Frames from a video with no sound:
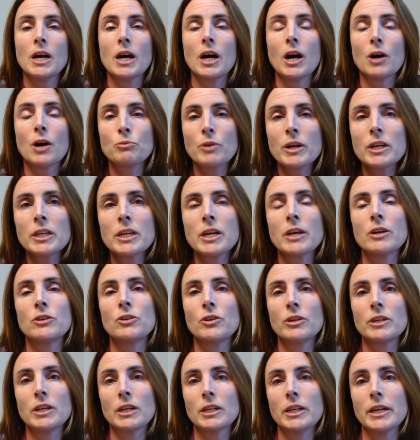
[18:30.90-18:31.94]
really a
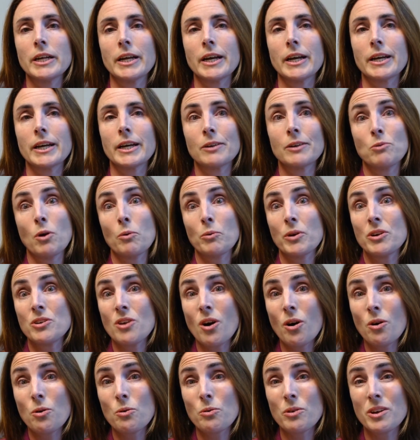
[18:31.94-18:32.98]
good clinic. And what we
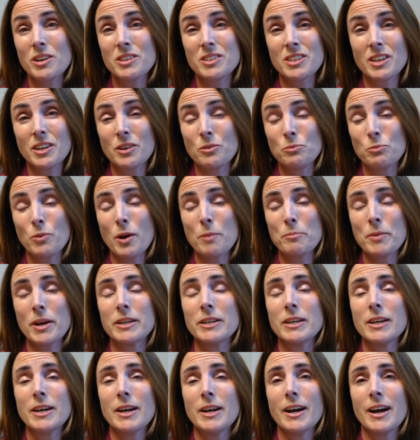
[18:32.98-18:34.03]
know is that in
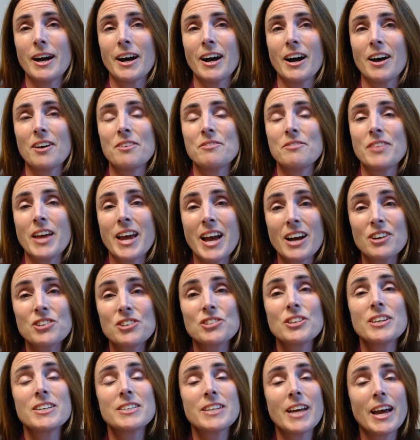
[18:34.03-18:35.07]
women, they
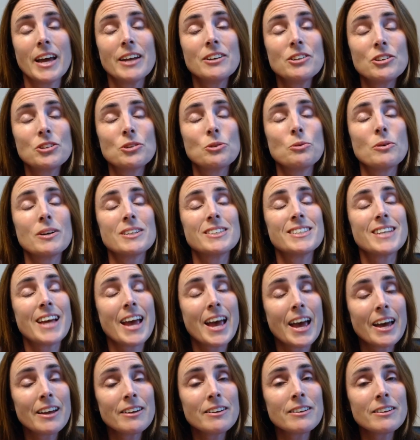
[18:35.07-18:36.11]
actually tend to
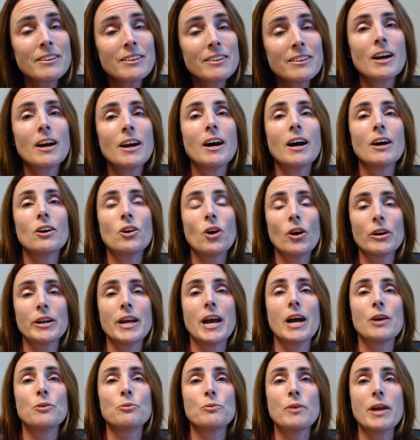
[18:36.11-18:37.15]
attend a
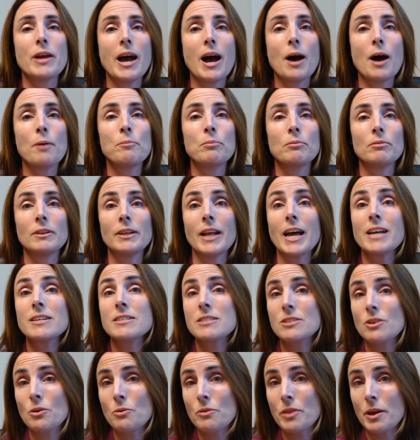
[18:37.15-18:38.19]
cardiac rehab less
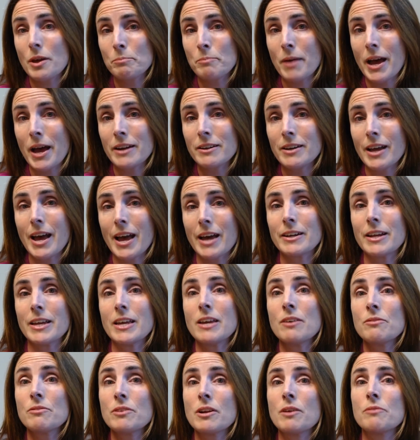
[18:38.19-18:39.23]
so than men. And
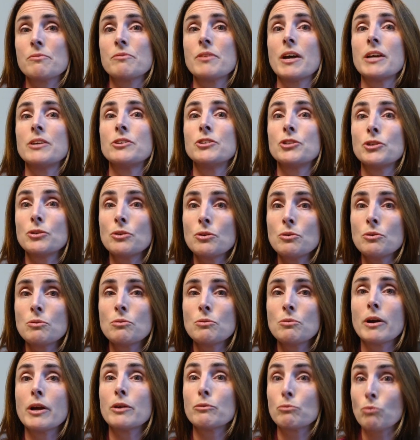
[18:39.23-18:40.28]
even if they
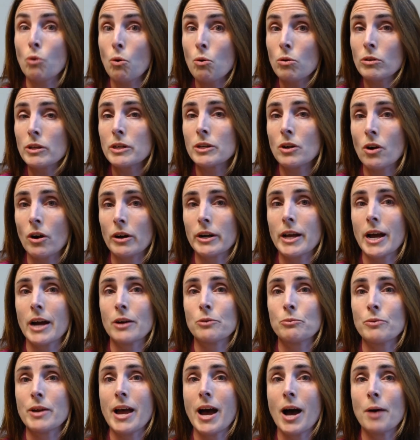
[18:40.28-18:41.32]
do enroll in cardiac
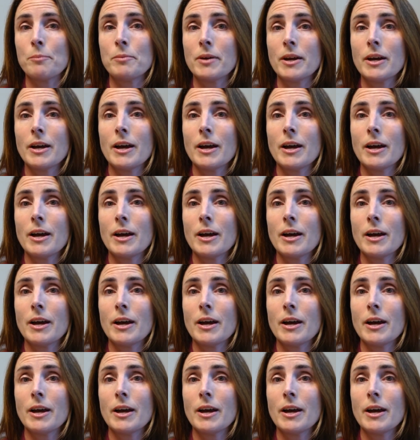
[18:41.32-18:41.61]
rehab,